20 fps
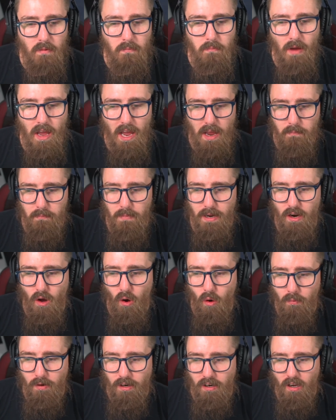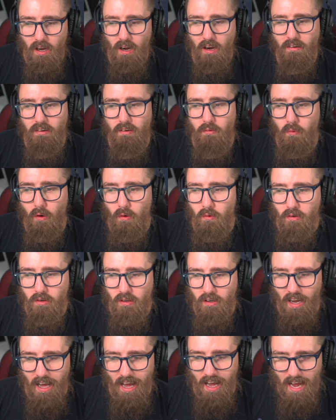it been umming and ahhing what was
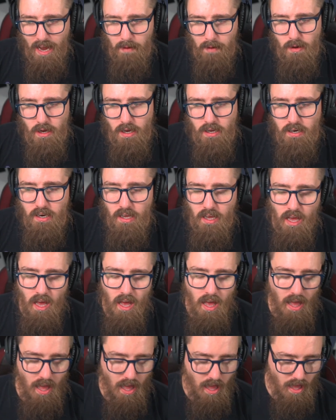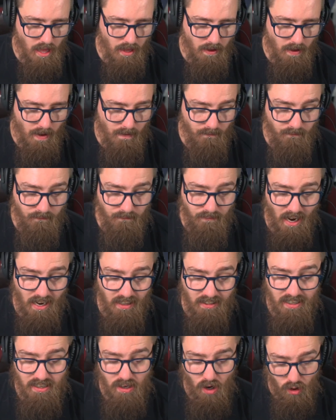going to happen. It
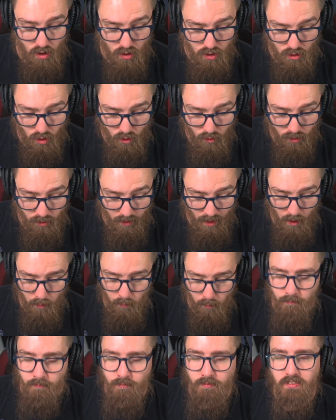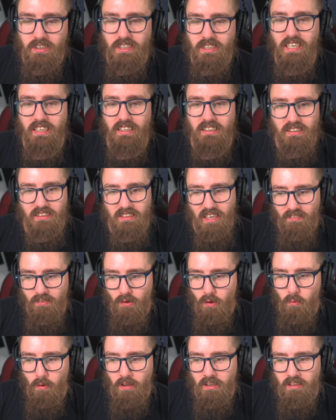finally got done though. He's a
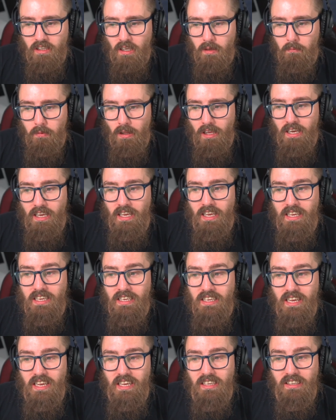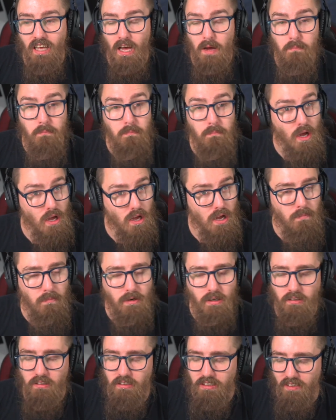Sheffield Wednesday player. He is a
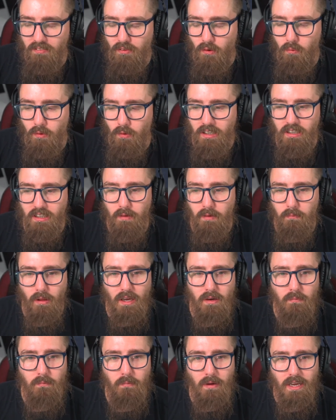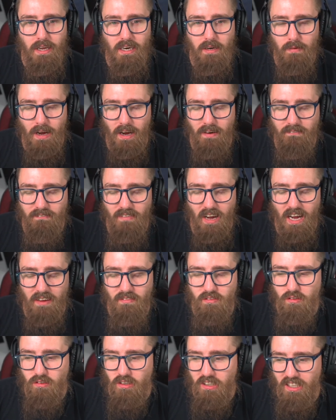permanent Sheffield Wednesday player, paying about
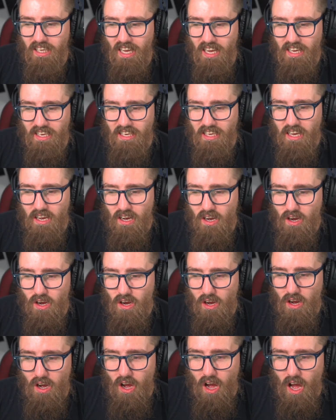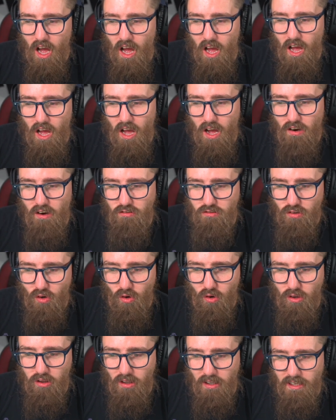500k
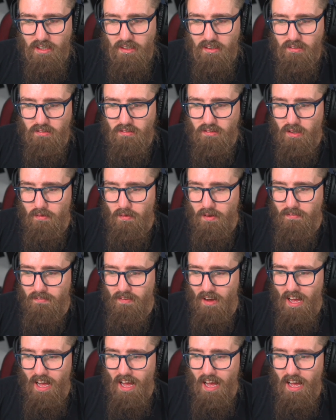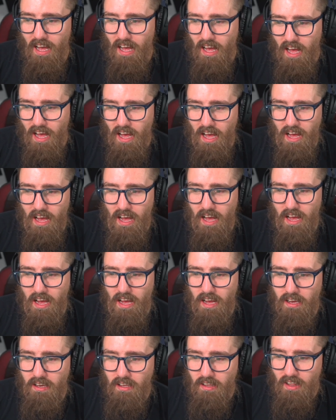roughly, to be fair.
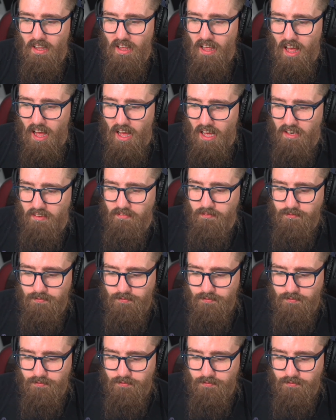And